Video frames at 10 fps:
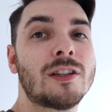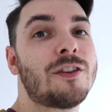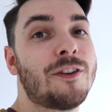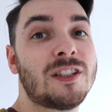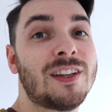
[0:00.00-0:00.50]
So
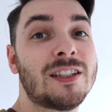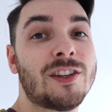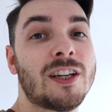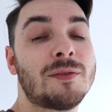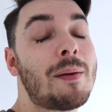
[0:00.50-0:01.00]
first things
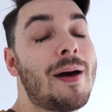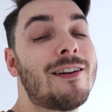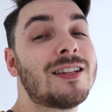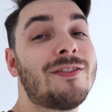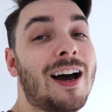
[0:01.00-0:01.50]
first, my
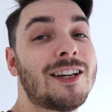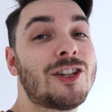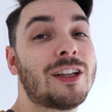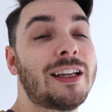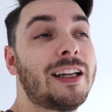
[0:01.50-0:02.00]
parents have
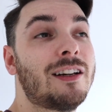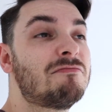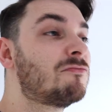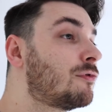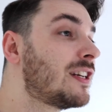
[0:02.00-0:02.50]
actually
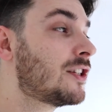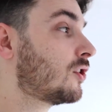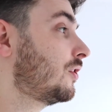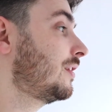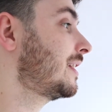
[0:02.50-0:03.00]

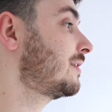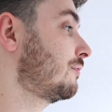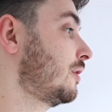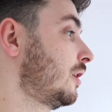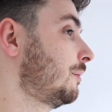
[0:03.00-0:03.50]
redone this
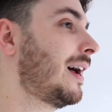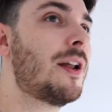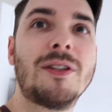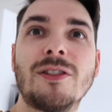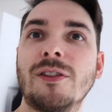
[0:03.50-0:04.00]
room. I
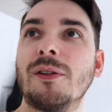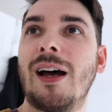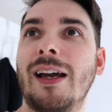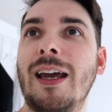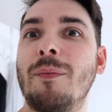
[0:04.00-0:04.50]
know it doesn't look
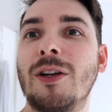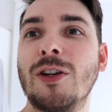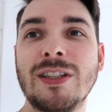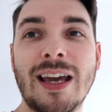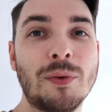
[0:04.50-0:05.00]
like it
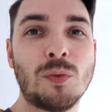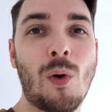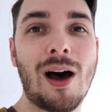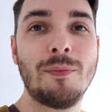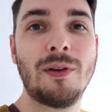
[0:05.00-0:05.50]
because it was
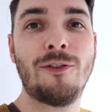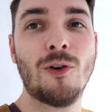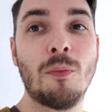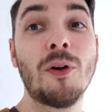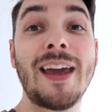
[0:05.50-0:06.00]
white
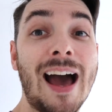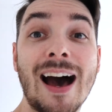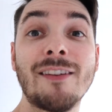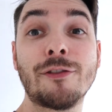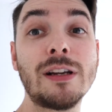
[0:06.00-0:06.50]
before, but they
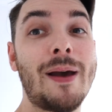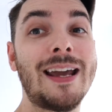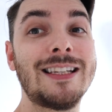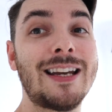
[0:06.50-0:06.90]
have repainted